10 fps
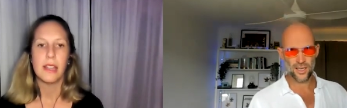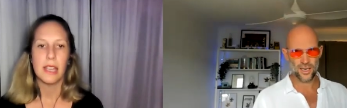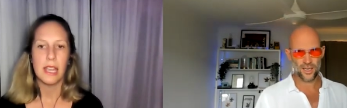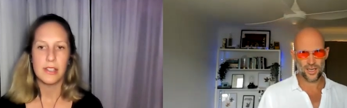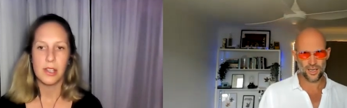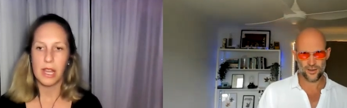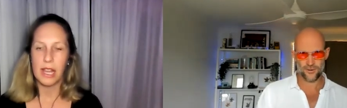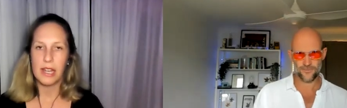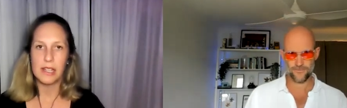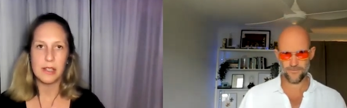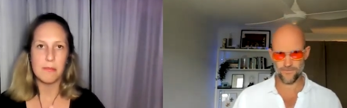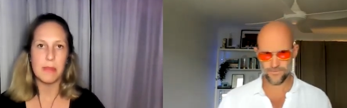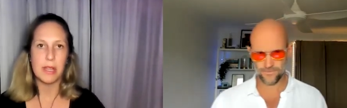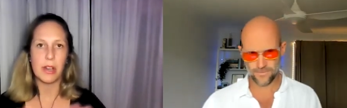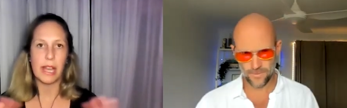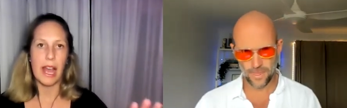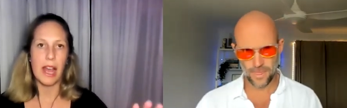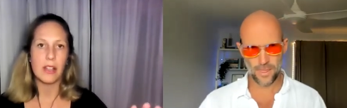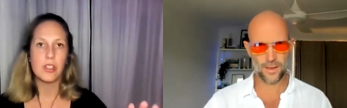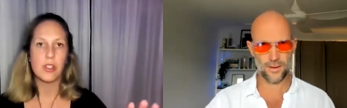Speaker 1: It's a, it is a
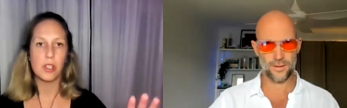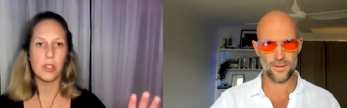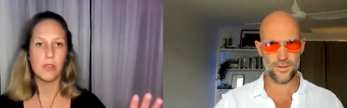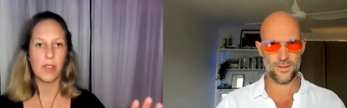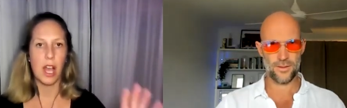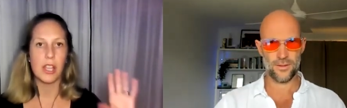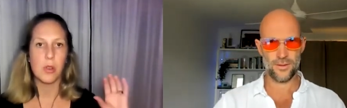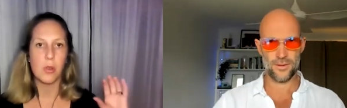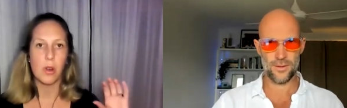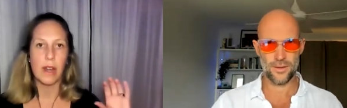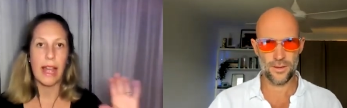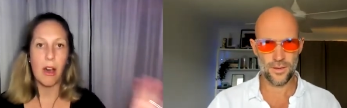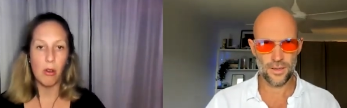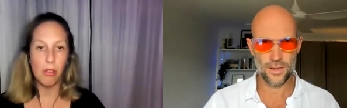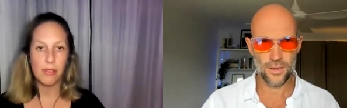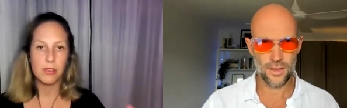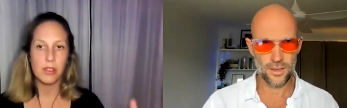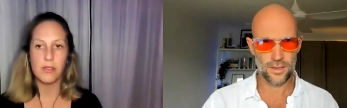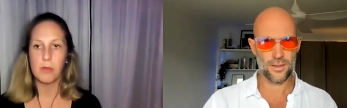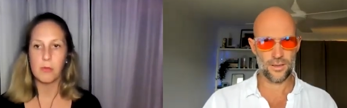myriad. So you've got your health. So
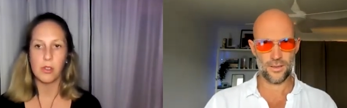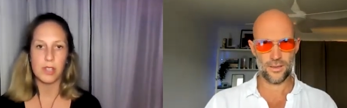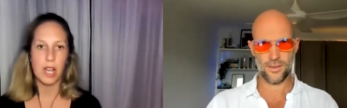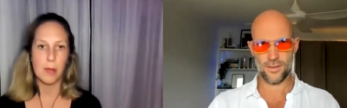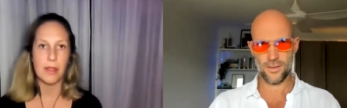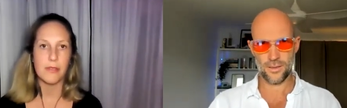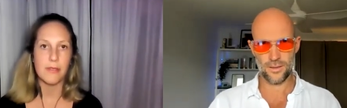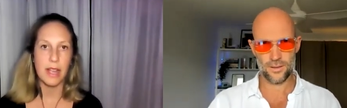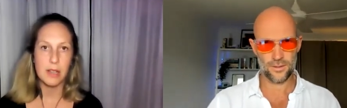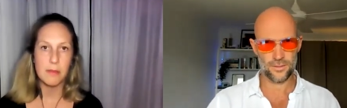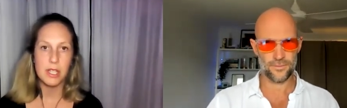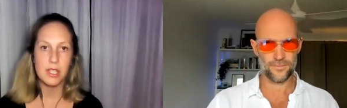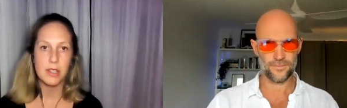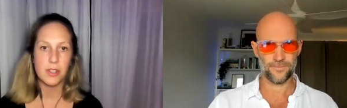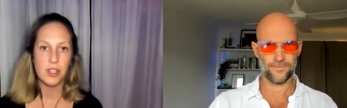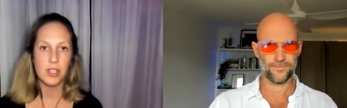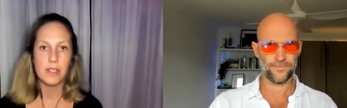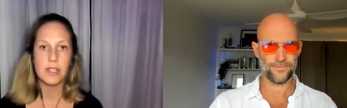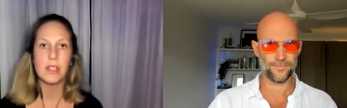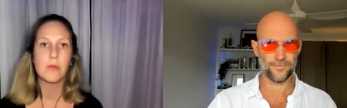you've, we'll talk about the vitamin
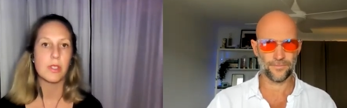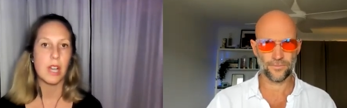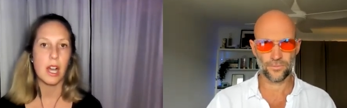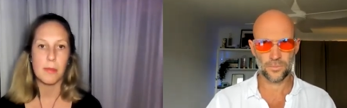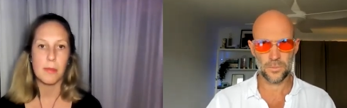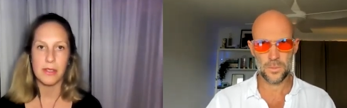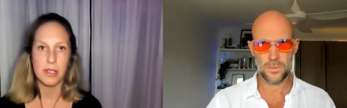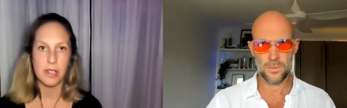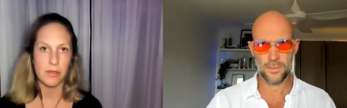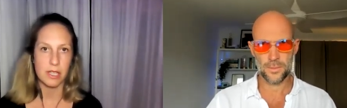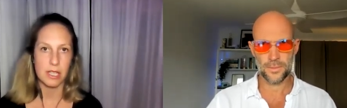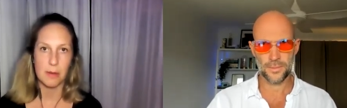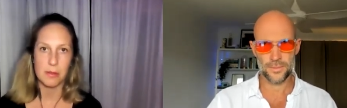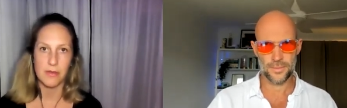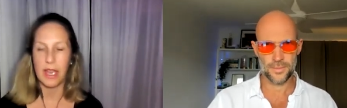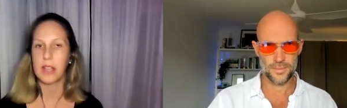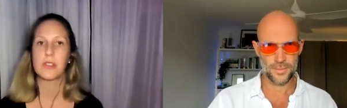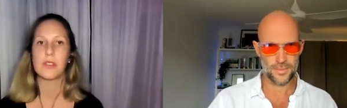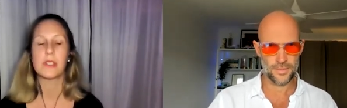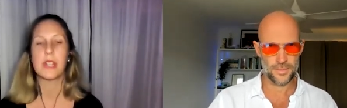deficiencies. We'll talk about the different types of
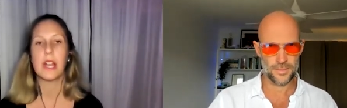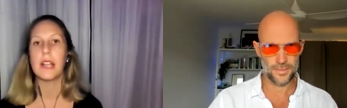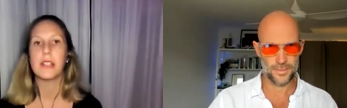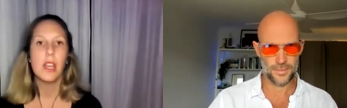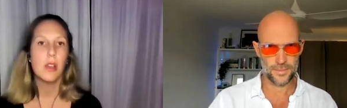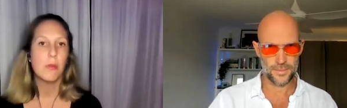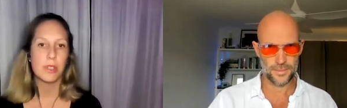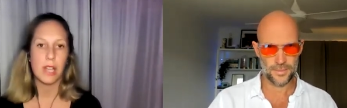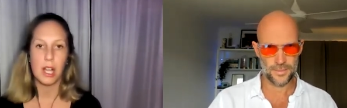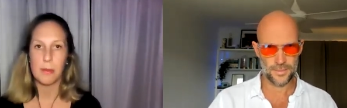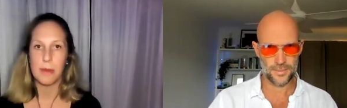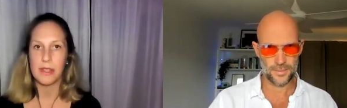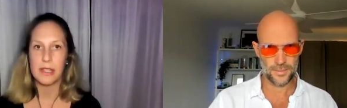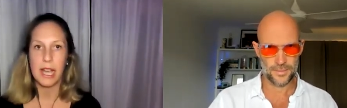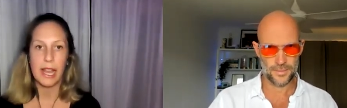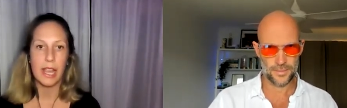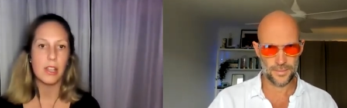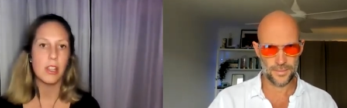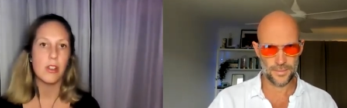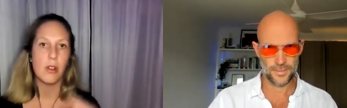exercise. We'll talk about the
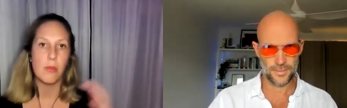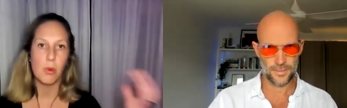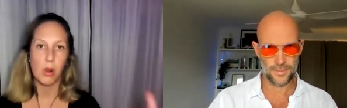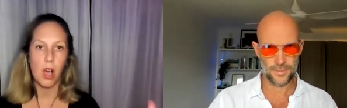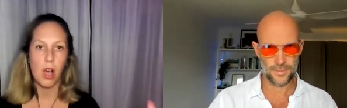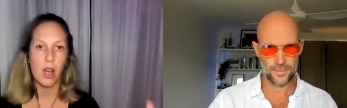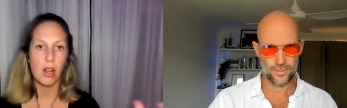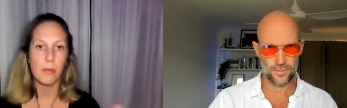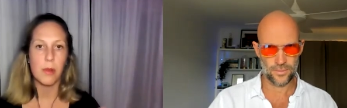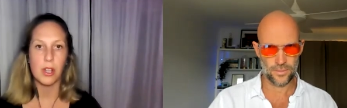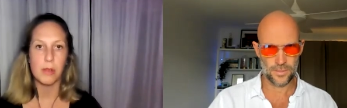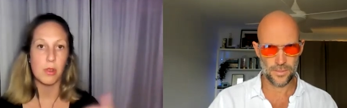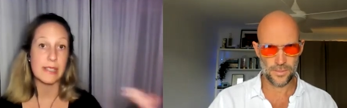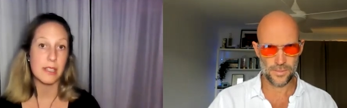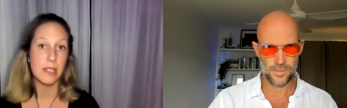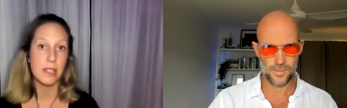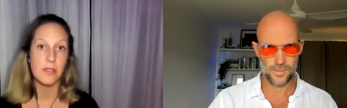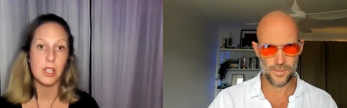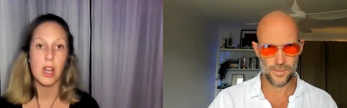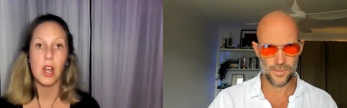diet, you know, more carb. Are you more sensitive
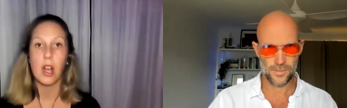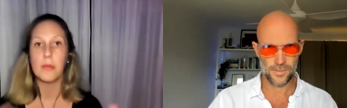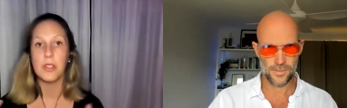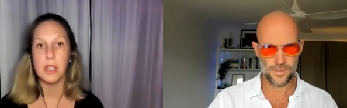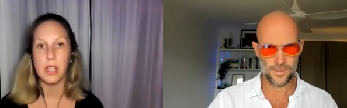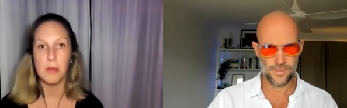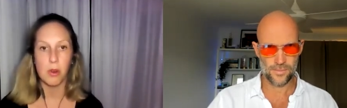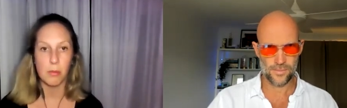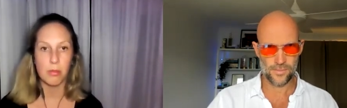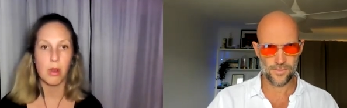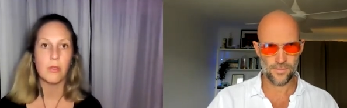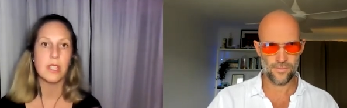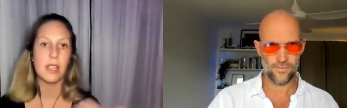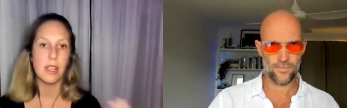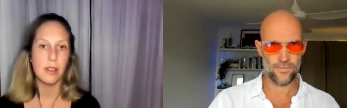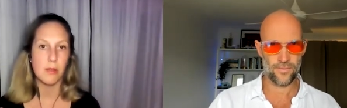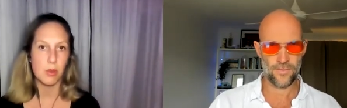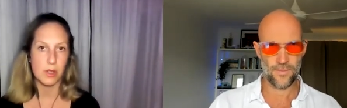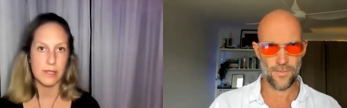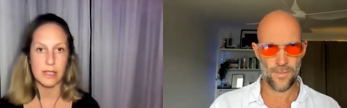to carbs? Do you need more protein,
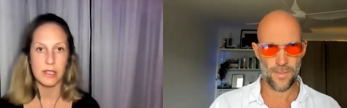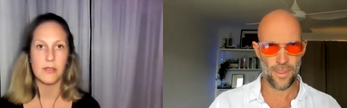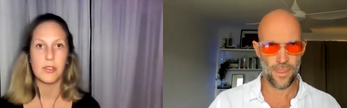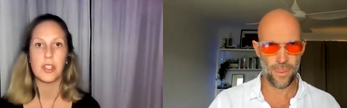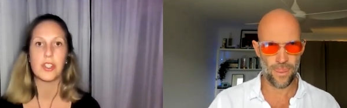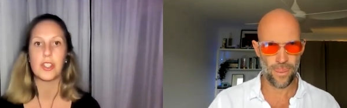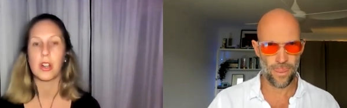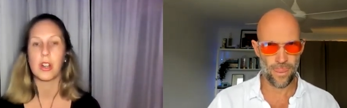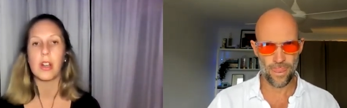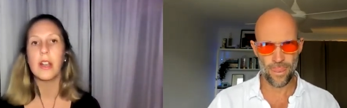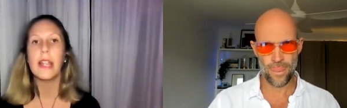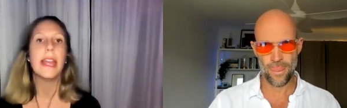more sensitive to sugar?